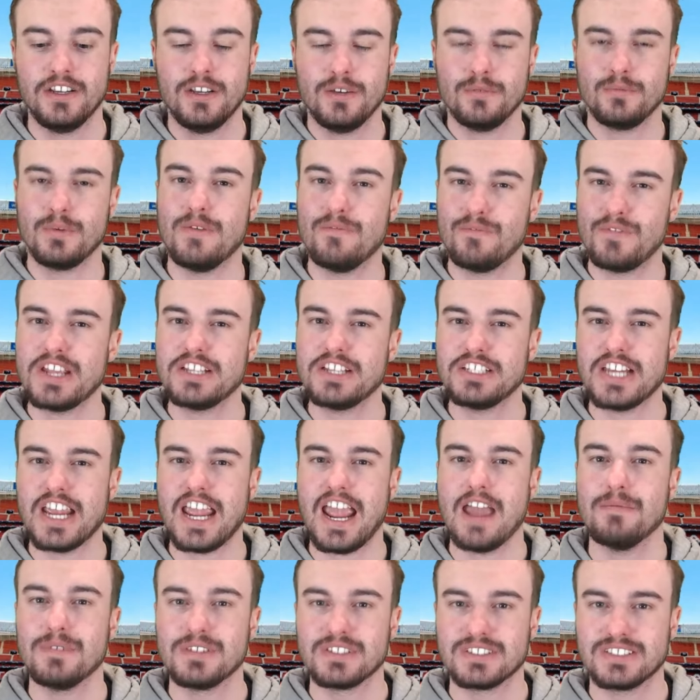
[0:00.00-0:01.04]
when Fiji
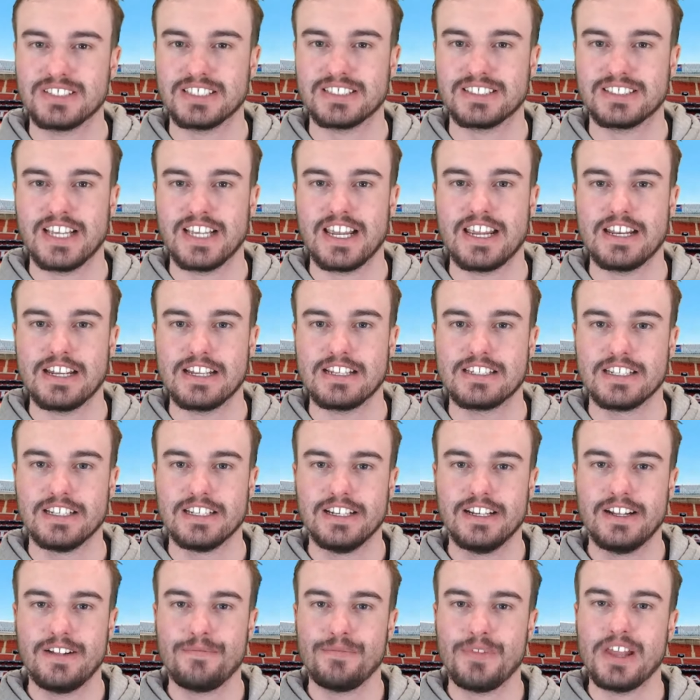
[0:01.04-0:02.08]
haven't succeeded,
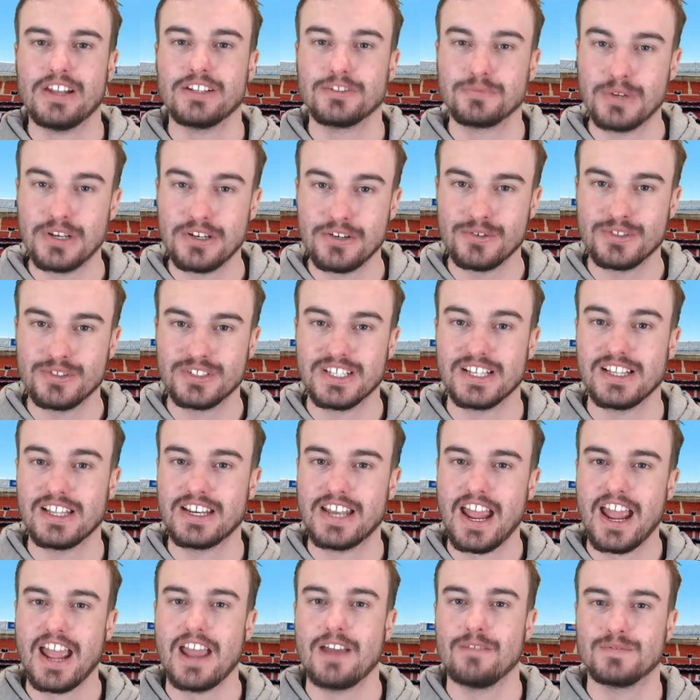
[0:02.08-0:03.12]
that is when New Zealand
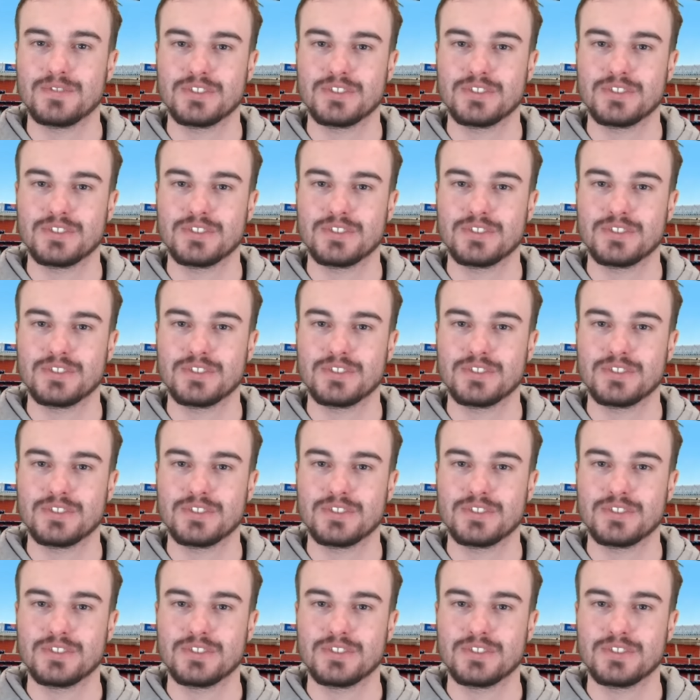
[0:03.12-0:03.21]
have.